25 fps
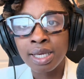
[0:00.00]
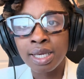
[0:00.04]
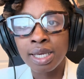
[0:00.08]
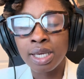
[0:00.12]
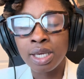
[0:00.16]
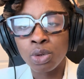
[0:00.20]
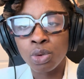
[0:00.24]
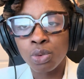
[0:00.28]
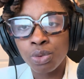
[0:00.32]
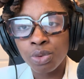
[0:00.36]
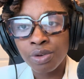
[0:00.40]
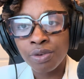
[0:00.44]

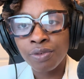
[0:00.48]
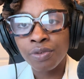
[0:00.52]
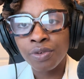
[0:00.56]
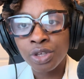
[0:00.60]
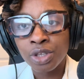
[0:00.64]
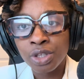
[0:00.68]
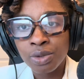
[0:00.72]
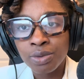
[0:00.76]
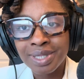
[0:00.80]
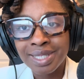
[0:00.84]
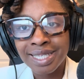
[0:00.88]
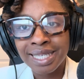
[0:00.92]
In order for
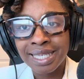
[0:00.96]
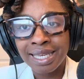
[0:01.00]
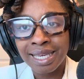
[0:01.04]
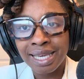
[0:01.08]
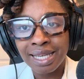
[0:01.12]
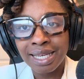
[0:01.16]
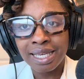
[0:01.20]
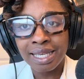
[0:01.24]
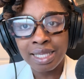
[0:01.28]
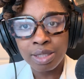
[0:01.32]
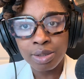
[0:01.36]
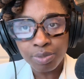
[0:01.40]
you to
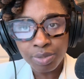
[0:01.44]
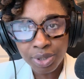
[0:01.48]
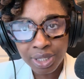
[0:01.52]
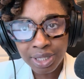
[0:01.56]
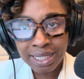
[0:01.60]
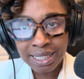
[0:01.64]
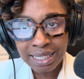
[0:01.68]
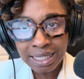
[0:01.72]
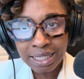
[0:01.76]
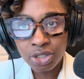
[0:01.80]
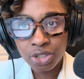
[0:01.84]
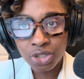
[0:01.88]
get in
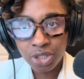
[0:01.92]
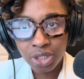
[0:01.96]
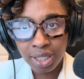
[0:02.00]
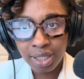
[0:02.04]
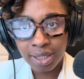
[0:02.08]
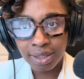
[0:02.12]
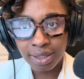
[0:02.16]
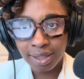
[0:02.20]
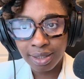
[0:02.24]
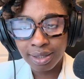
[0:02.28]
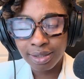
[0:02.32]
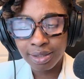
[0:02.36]

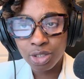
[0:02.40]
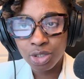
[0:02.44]
position